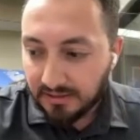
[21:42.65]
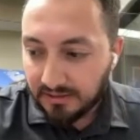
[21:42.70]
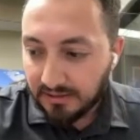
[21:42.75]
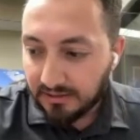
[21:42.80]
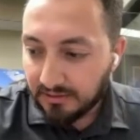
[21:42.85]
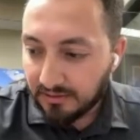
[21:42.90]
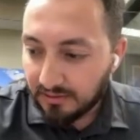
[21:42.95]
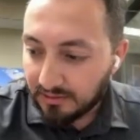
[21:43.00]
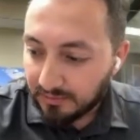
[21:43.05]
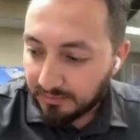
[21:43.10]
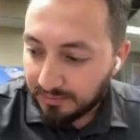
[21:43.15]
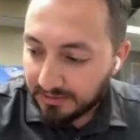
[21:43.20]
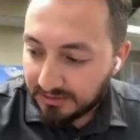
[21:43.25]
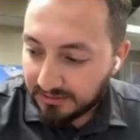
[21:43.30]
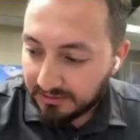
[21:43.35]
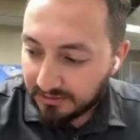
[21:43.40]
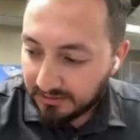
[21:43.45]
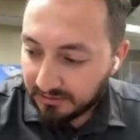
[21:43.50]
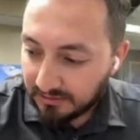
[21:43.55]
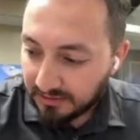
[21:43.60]
you know, the
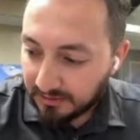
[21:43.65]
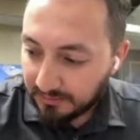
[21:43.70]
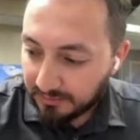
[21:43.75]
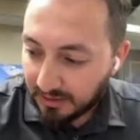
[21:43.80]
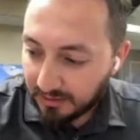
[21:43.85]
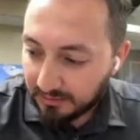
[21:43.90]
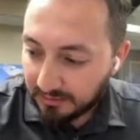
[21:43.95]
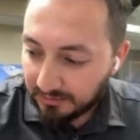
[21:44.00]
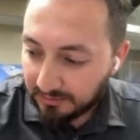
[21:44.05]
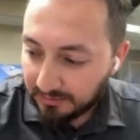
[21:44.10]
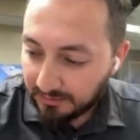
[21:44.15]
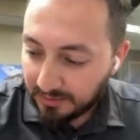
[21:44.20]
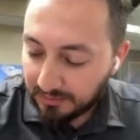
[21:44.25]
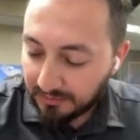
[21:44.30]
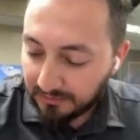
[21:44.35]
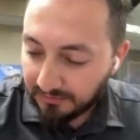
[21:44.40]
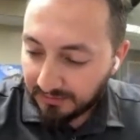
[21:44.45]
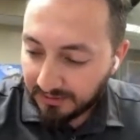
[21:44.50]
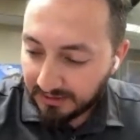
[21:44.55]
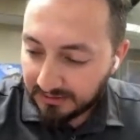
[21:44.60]
biggest hurdle that probably
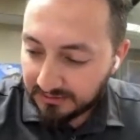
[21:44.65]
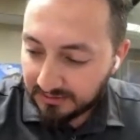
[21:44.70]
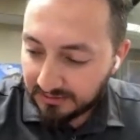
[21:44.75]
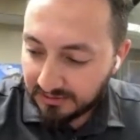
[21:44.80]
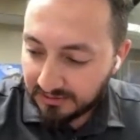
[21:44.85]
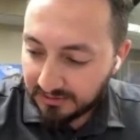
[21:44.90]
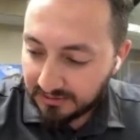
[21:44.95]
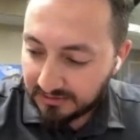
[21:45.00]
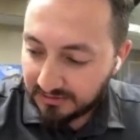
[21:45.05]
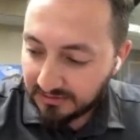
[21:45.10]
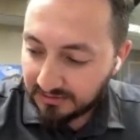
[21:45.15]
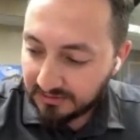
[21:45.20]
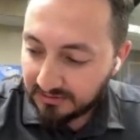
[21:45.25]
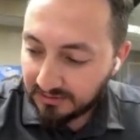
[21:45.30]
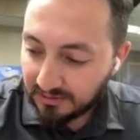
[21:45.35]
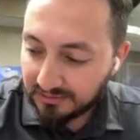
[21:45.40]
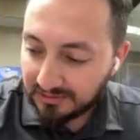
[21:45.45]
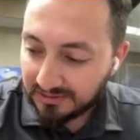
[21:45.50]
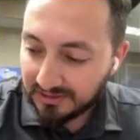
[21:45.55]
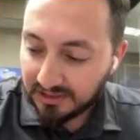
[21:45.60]
people face is just
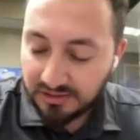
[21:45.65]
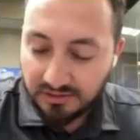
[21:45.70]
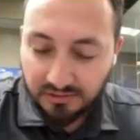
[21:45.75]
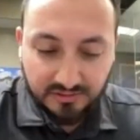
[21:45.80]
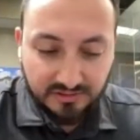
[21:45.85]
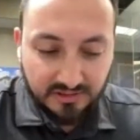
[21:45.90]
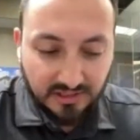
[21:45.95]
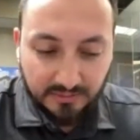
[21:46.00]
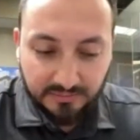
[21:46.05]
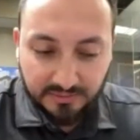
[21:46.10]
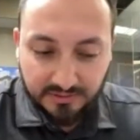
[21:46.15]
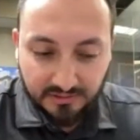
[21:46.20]
those initial steps.